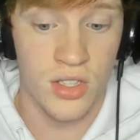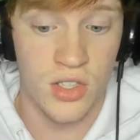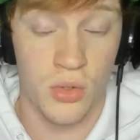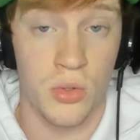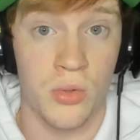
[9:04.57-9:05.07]

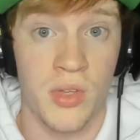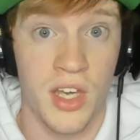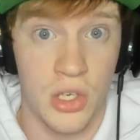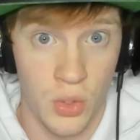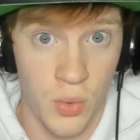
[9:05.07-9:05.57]
so
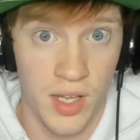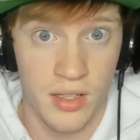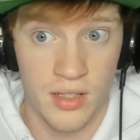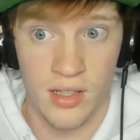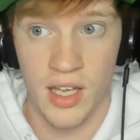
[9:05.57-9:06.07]
they
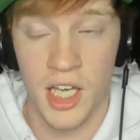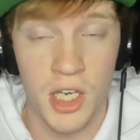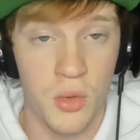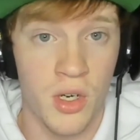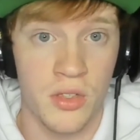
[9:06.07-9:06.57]
quit like
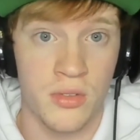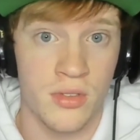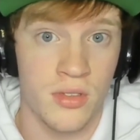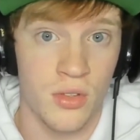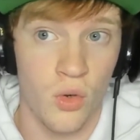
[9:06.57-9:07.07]
anyone
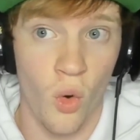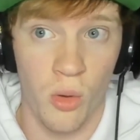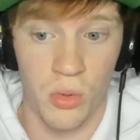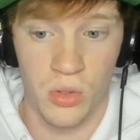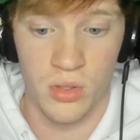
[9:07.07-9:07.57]

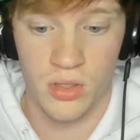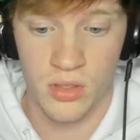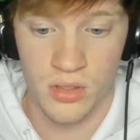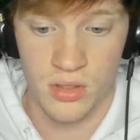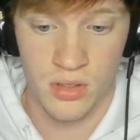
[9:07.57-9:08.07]
normal.
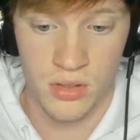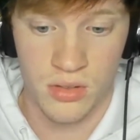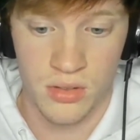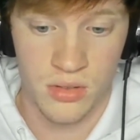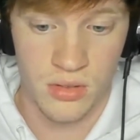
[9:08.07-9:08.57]

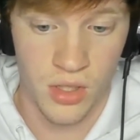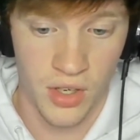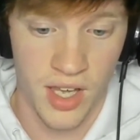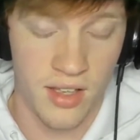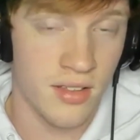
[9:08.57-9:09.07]

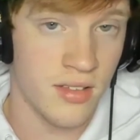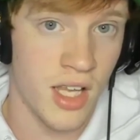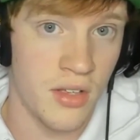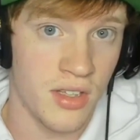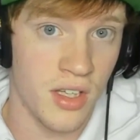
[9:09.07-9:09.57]
Okay,
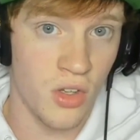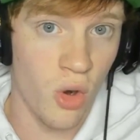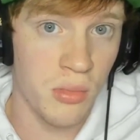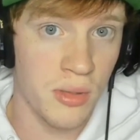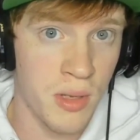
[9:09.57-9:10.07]
they
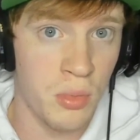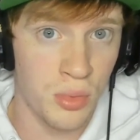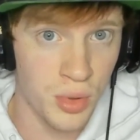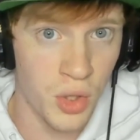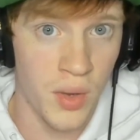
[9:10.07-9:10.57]
normally
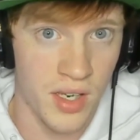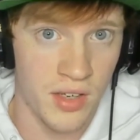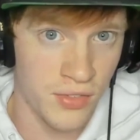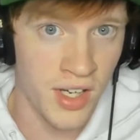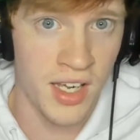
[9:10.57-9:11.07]
people would quit
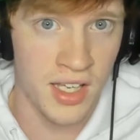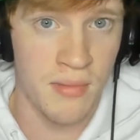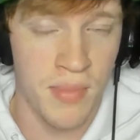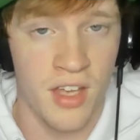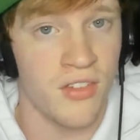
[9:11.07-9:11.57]
if they're not
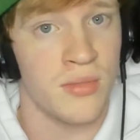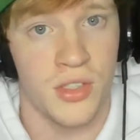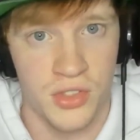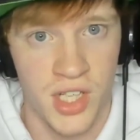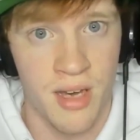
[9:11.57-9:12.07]
getting paid from
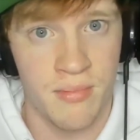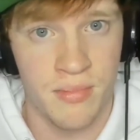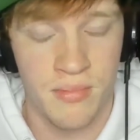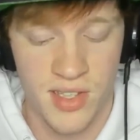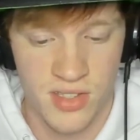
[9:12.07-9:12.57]
their job.
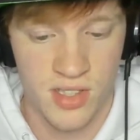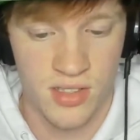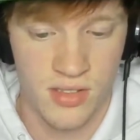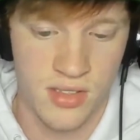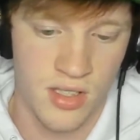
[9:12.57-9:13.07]
Makes
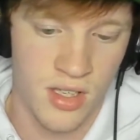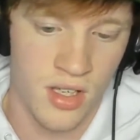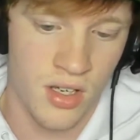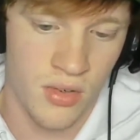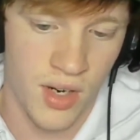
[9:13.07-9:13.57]
sense,
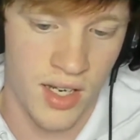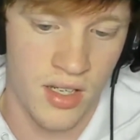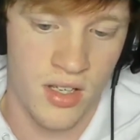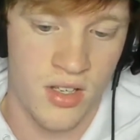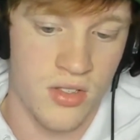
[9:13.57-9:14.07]

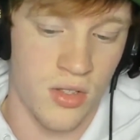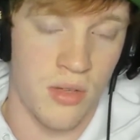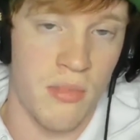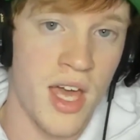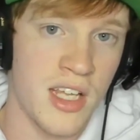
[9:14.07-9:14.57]
right? So
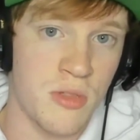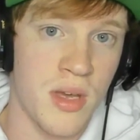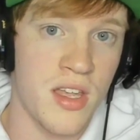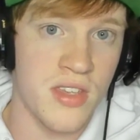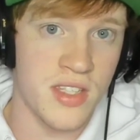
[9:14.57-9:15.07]
the
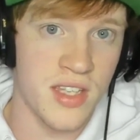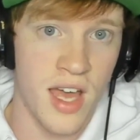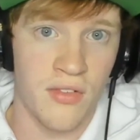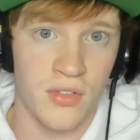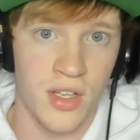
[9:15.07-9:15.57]
management and the
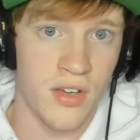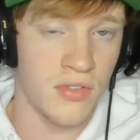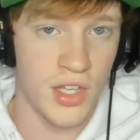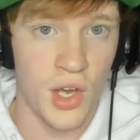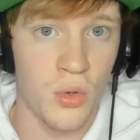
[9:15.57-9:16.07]
staff
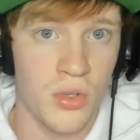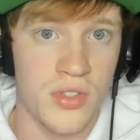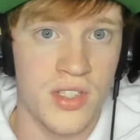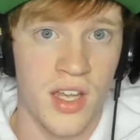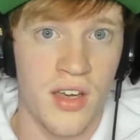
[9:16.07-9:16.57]
left, the
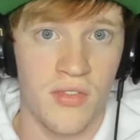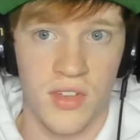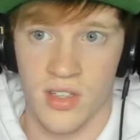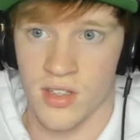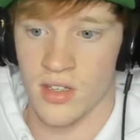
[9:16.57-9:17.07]
owners
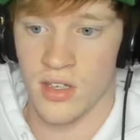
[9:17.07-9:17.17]
left.